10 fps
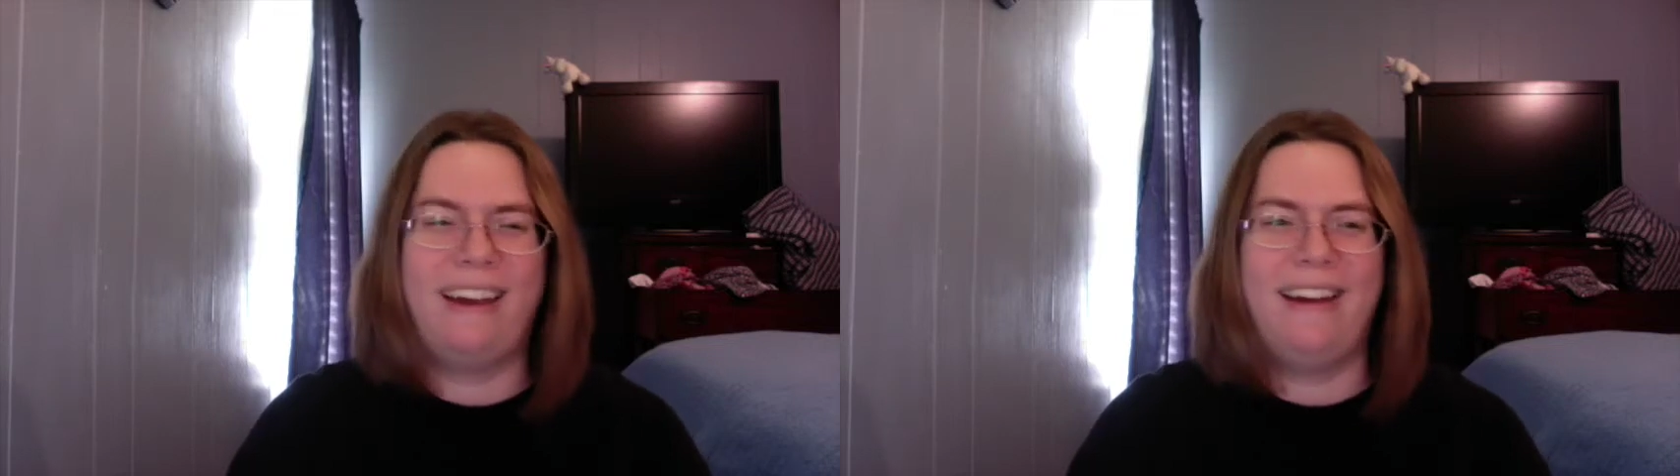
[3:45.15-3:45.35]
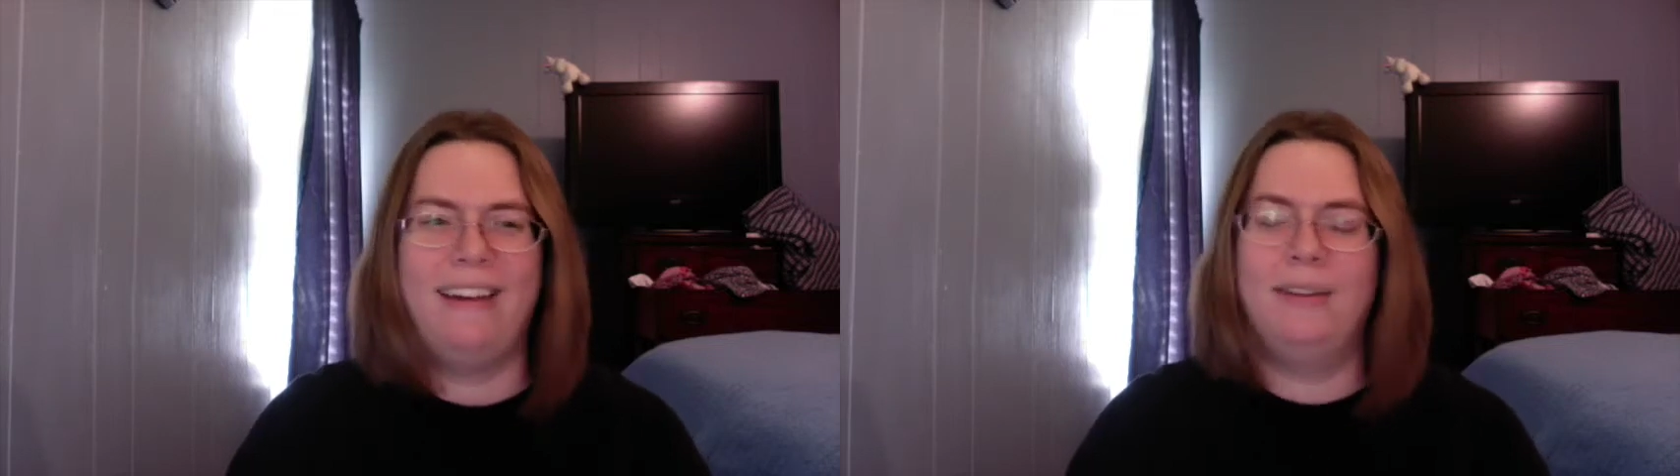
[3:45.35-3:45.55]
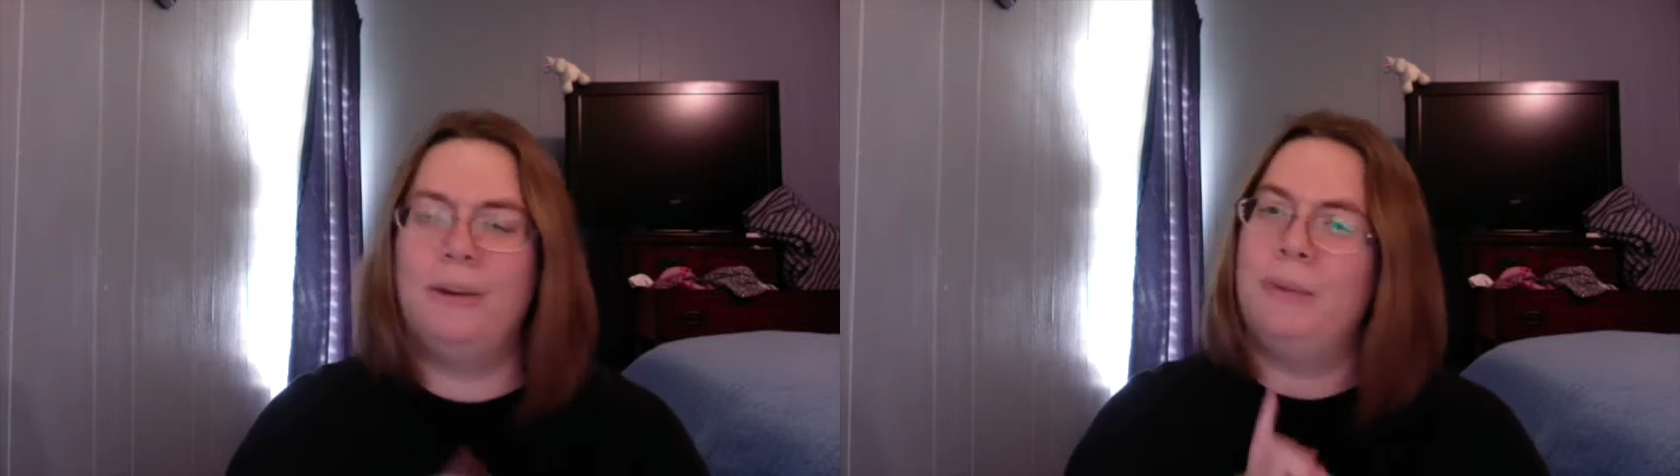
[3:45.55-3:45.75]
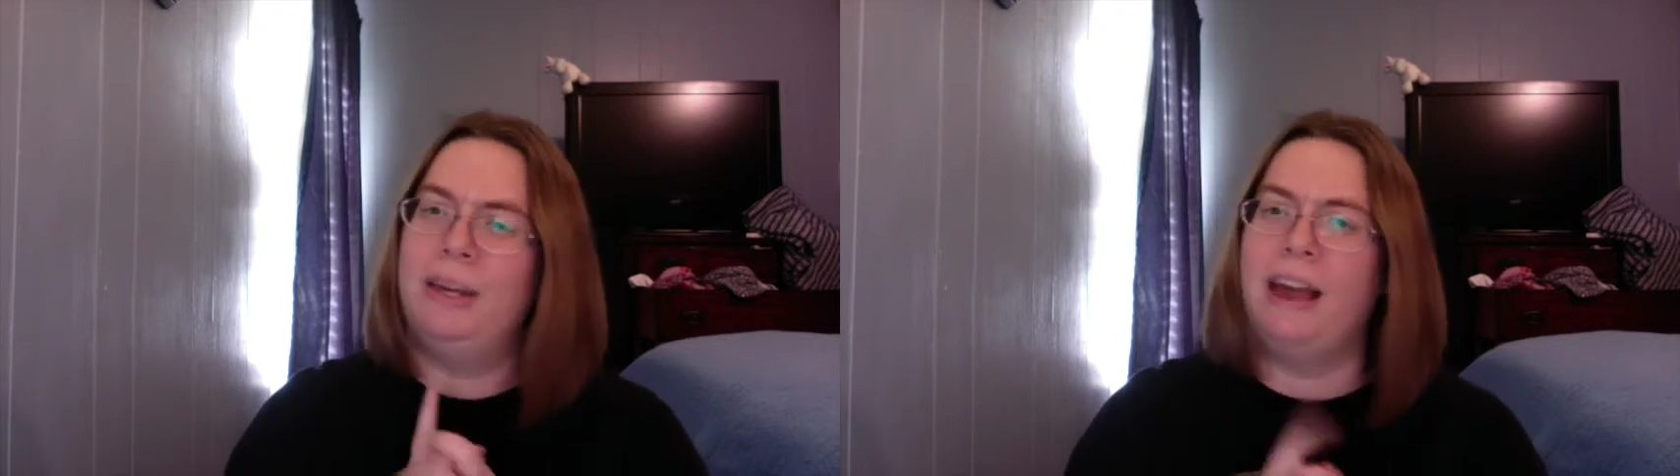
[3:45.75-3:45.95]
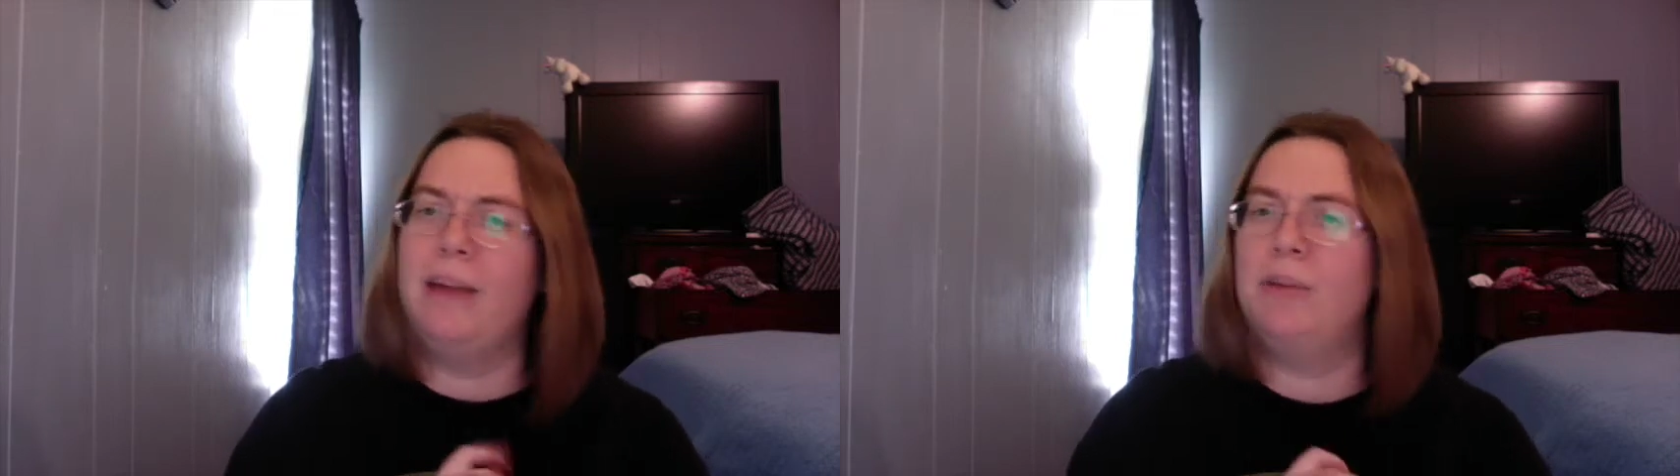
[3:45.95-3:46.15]
and a
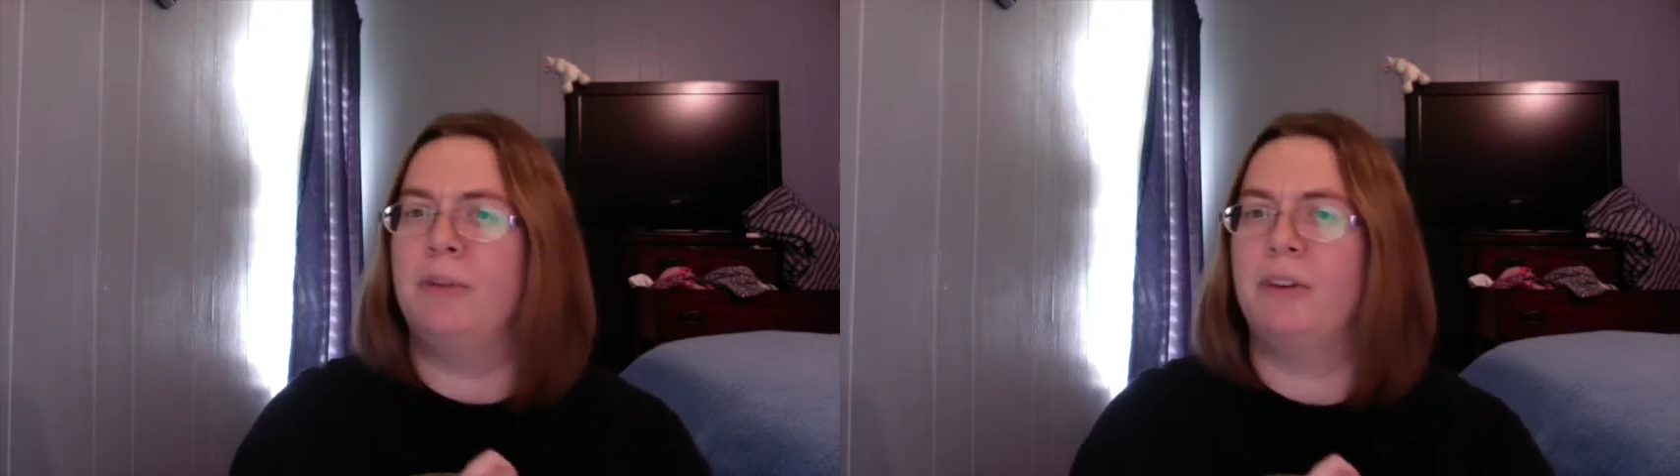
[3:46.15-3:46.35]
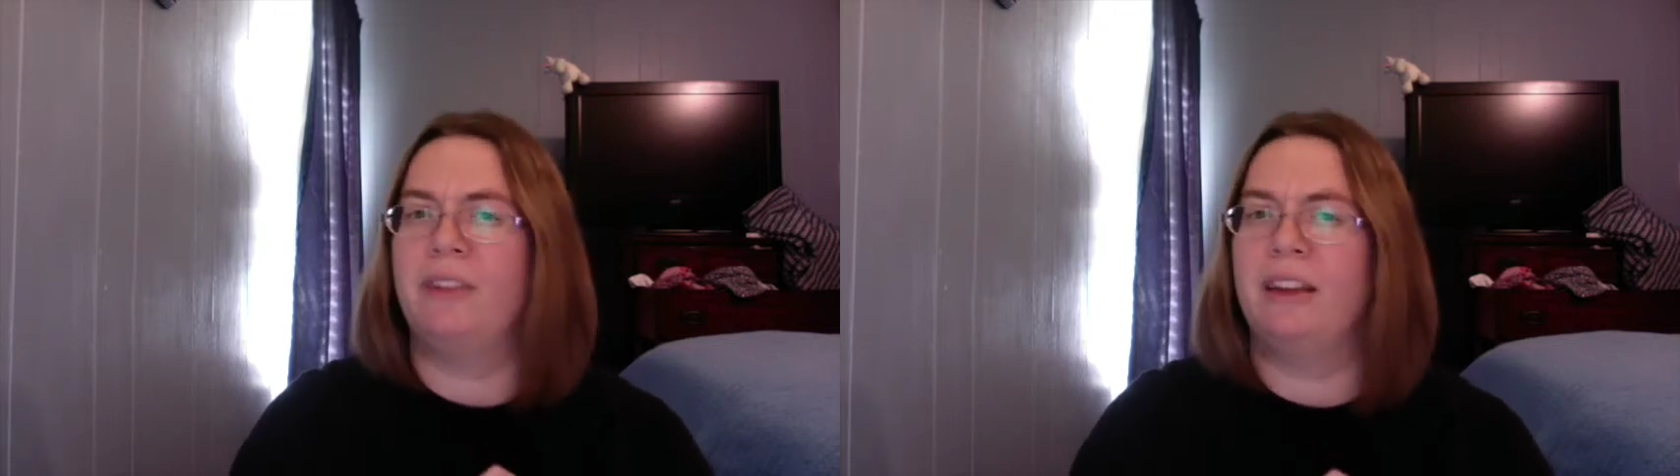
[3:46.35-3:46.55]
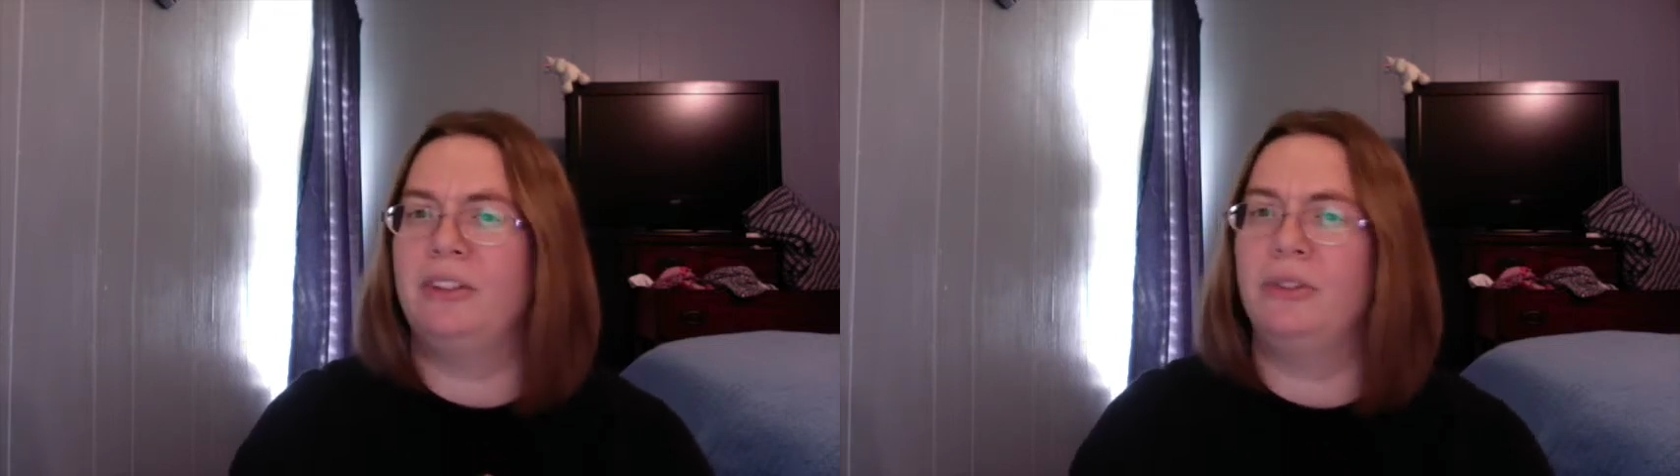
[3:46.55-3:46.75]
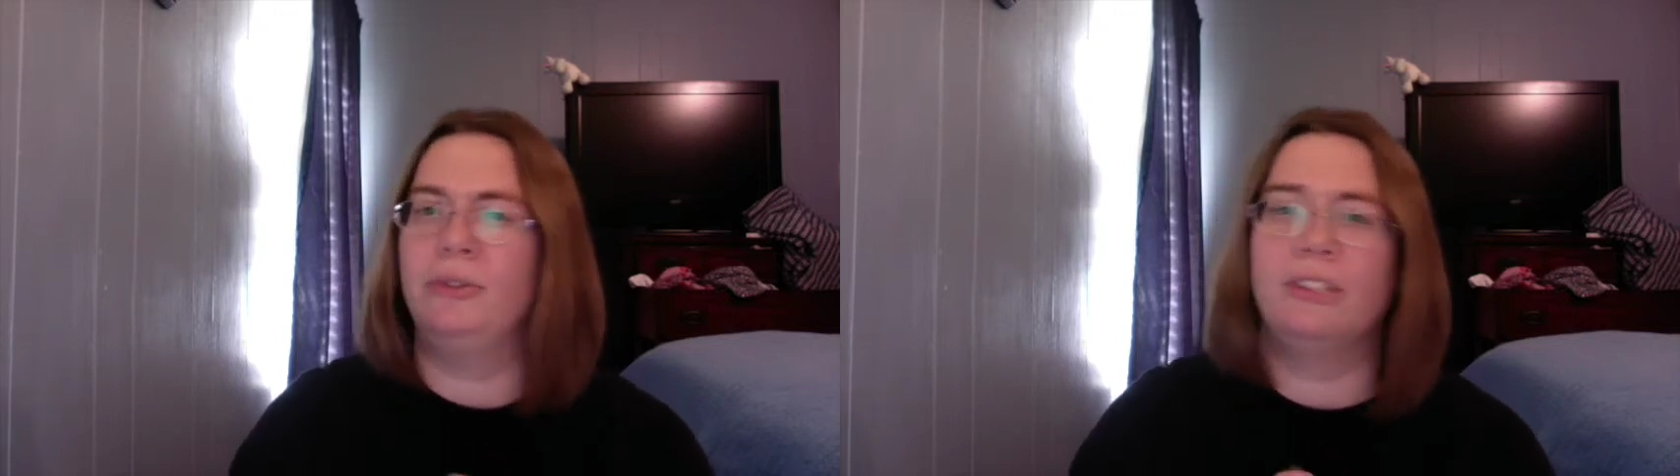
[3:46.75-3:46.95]
big happy birthday to